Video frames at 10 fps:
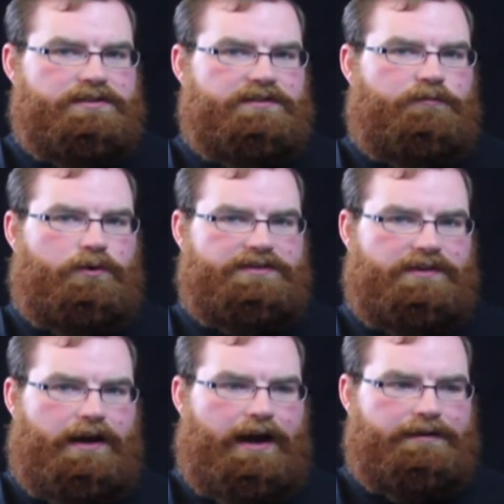this force
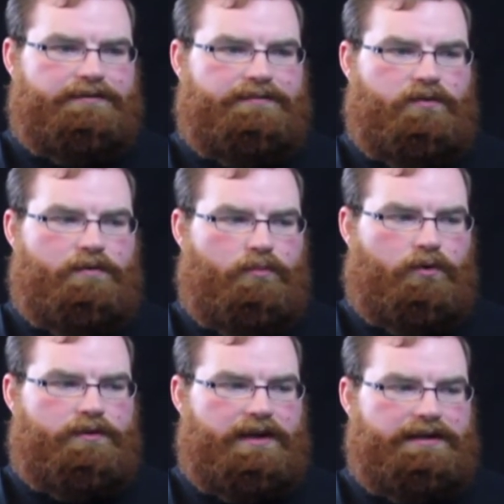got, the
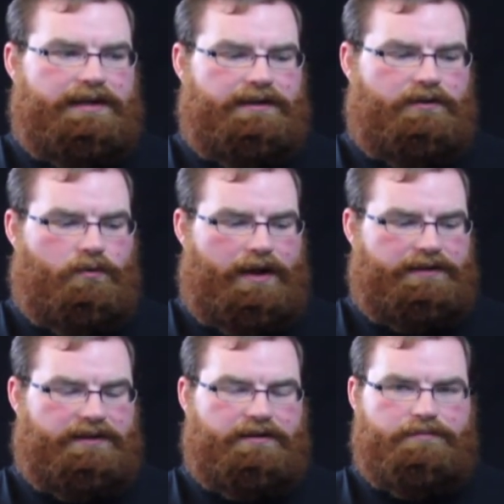more they needed a way
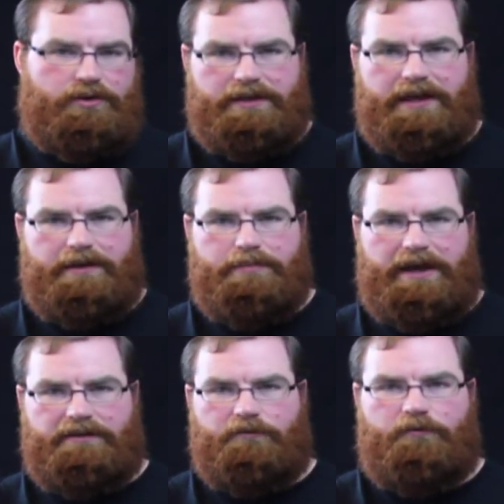to communicate
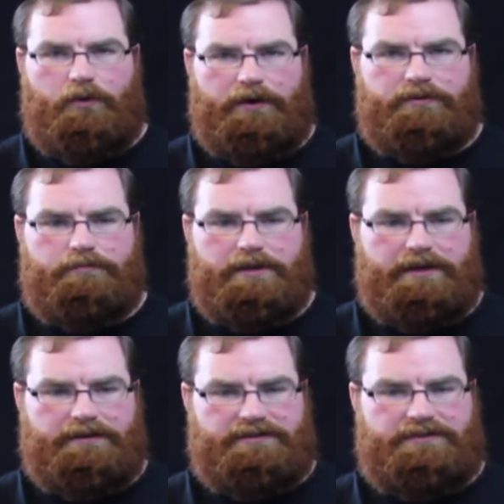back and forth,
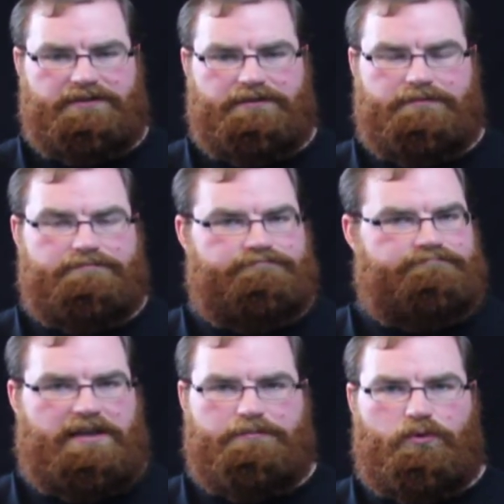because
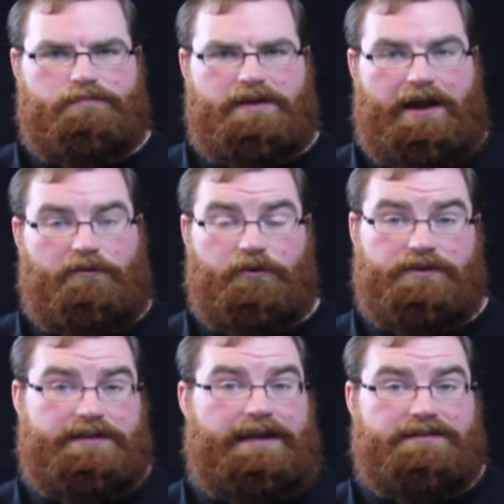people would be out for
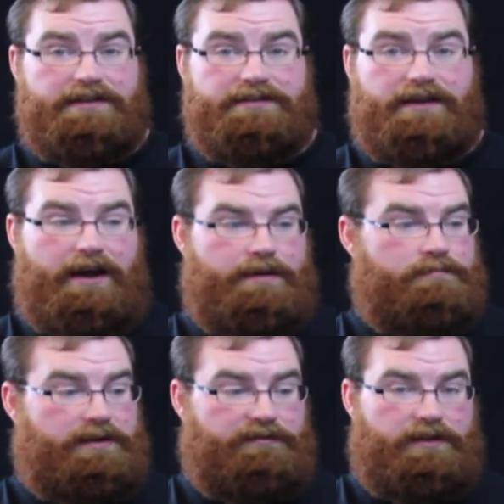days at a
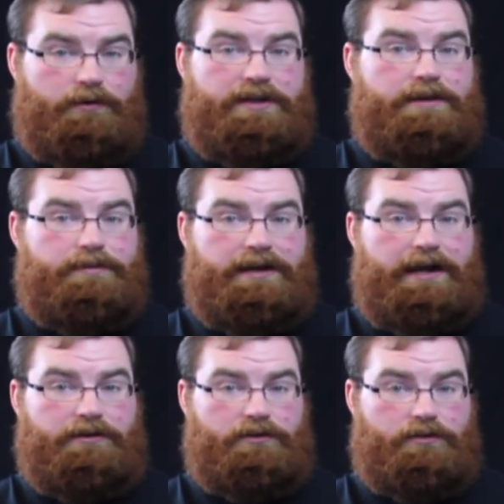time if they were keeping an
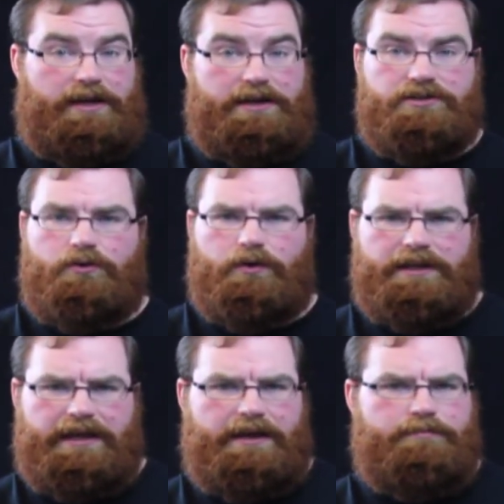eye on a location or a
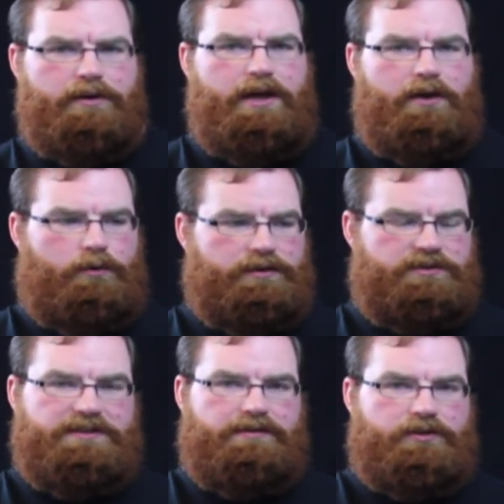camp or a
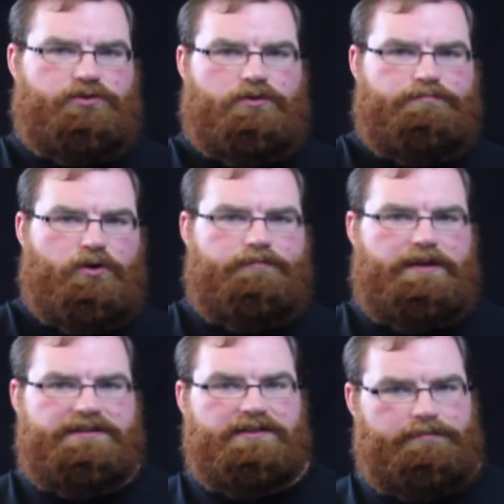specific troop
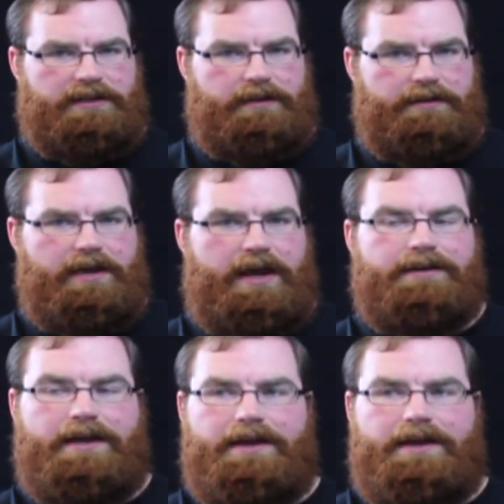movement, something like that.